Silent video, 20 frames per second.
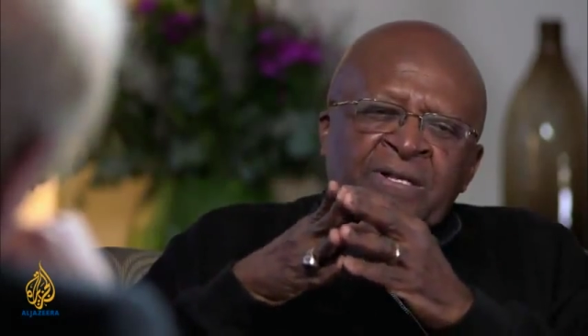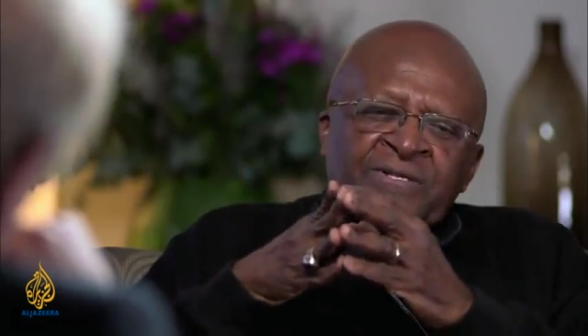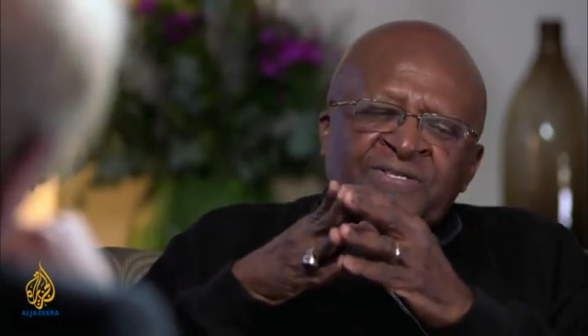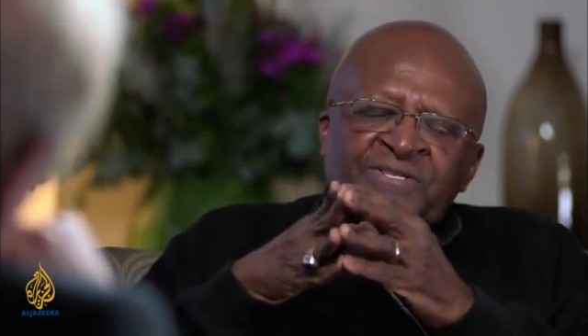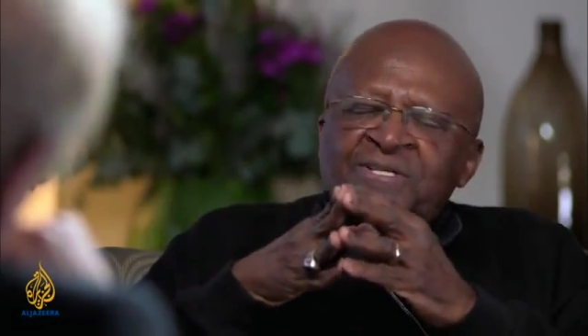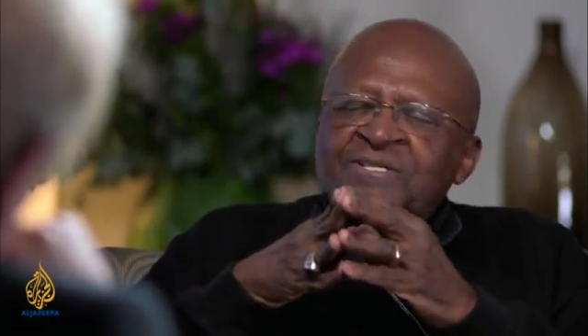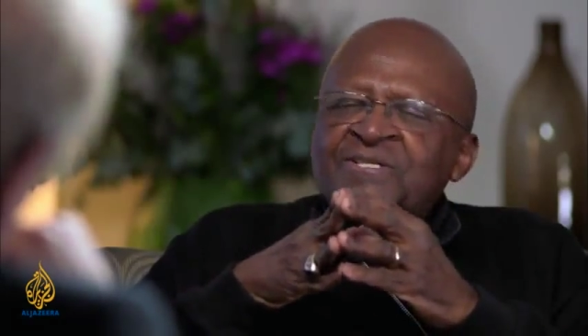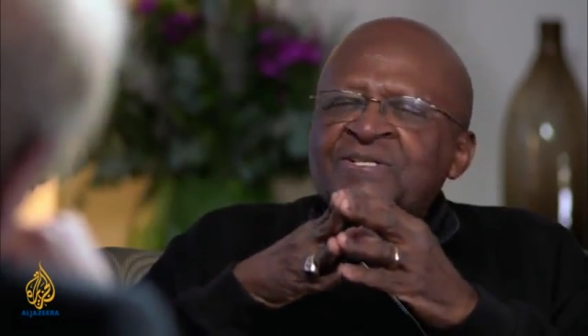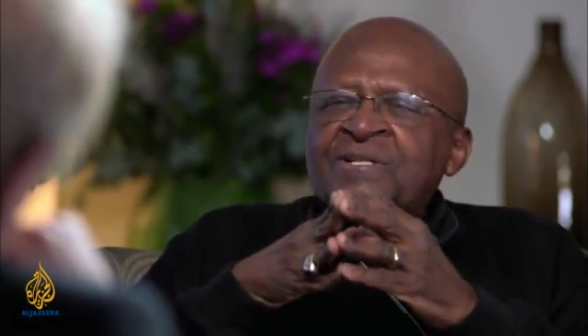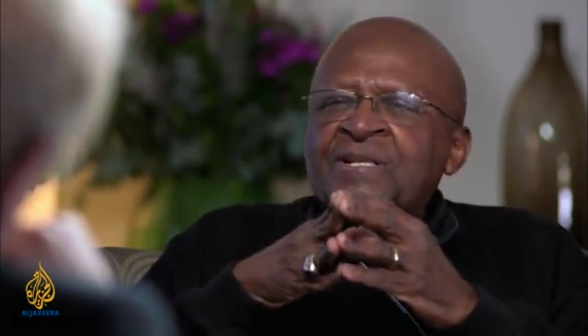
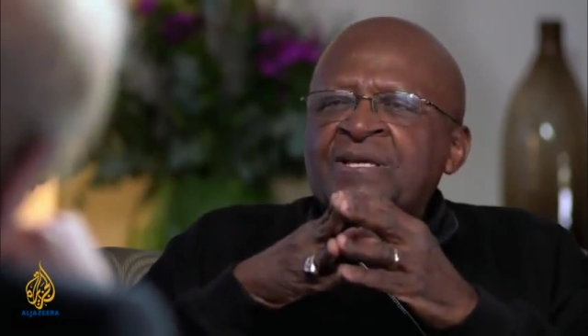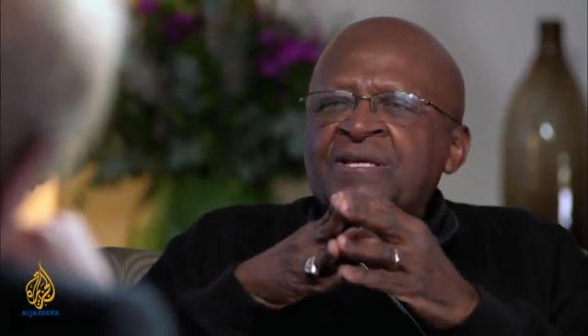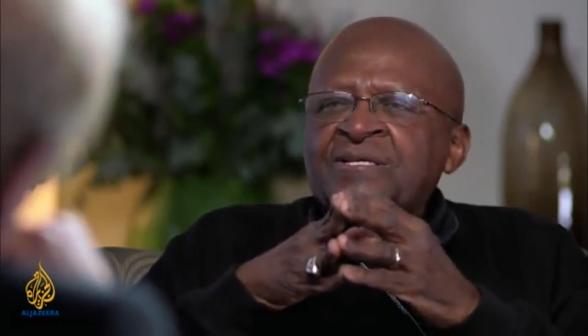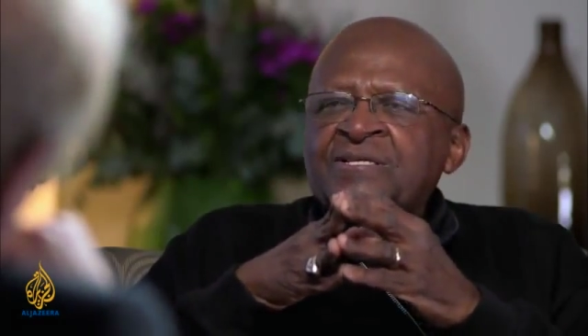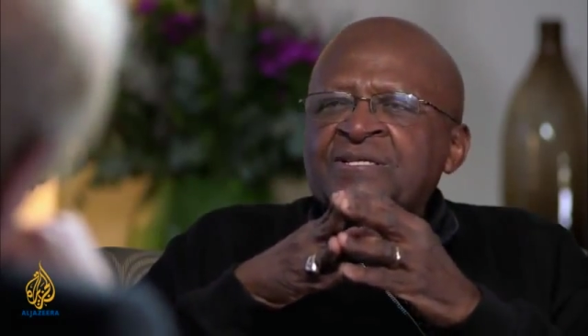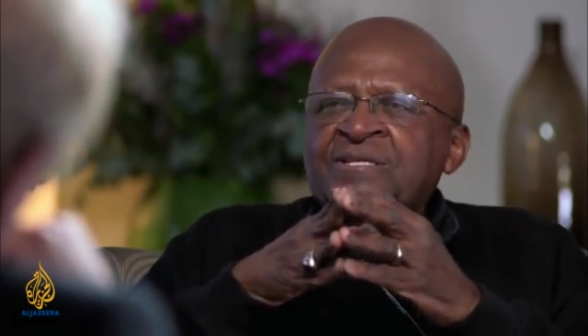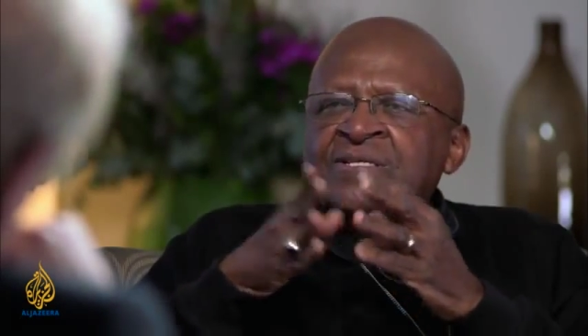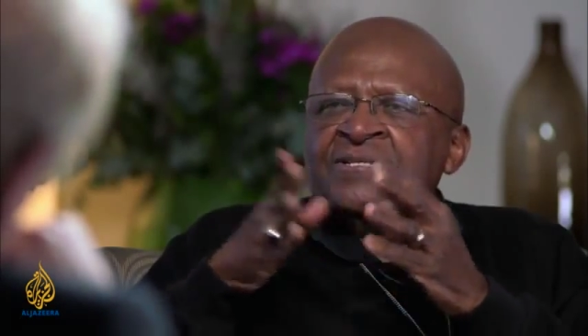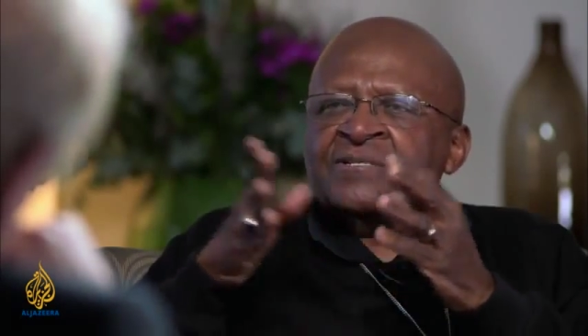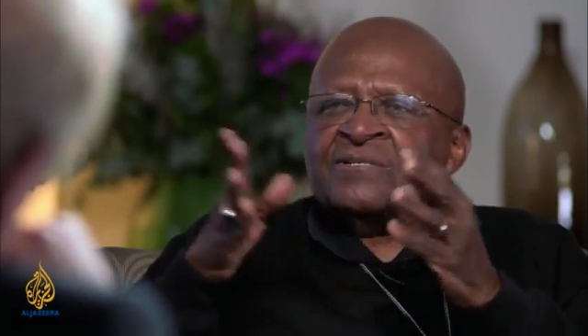
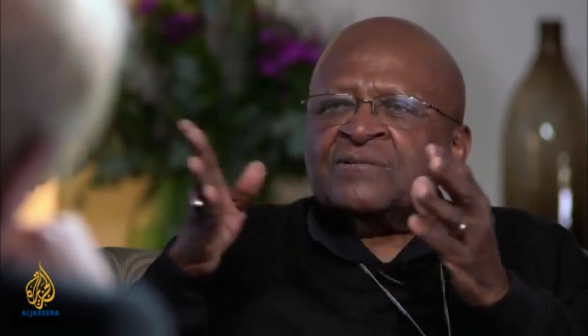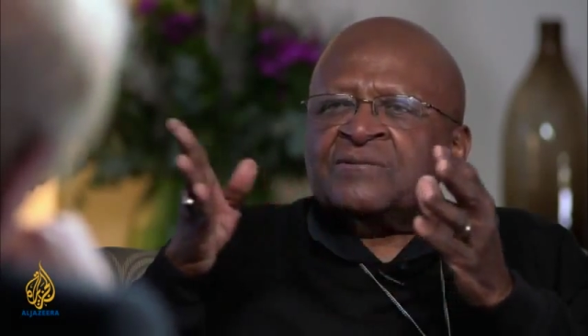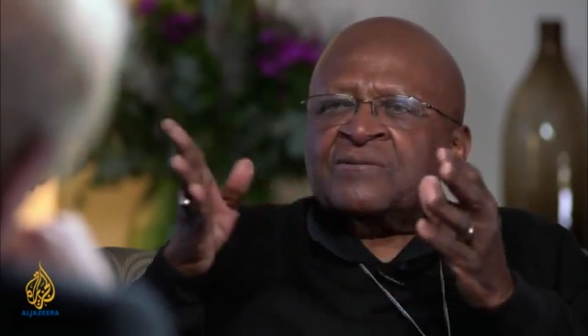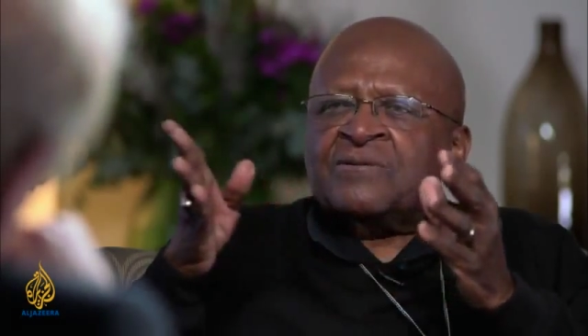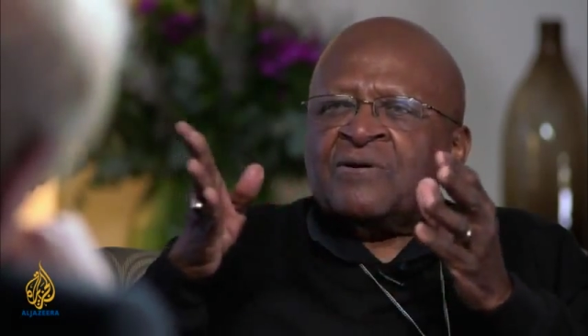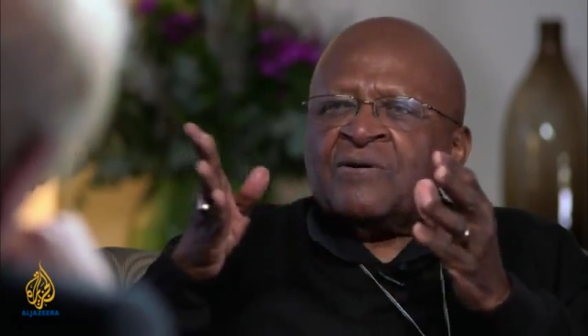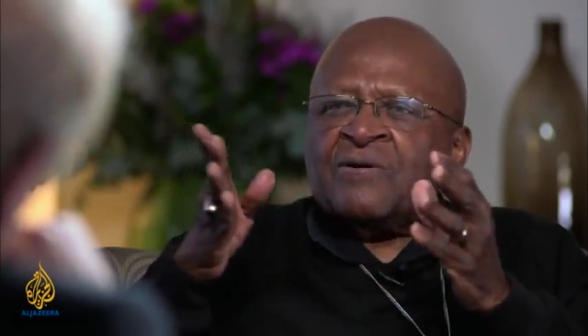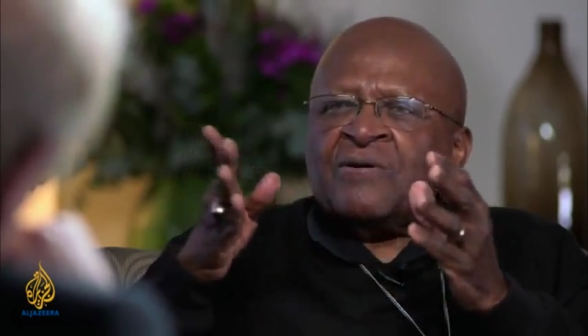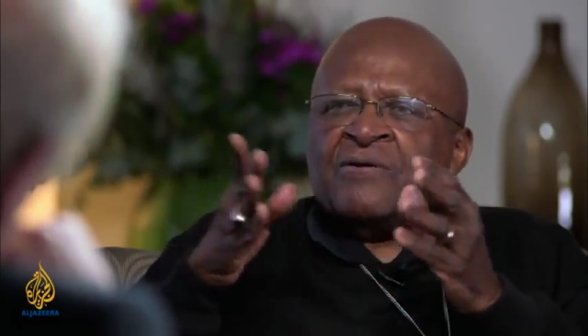assassination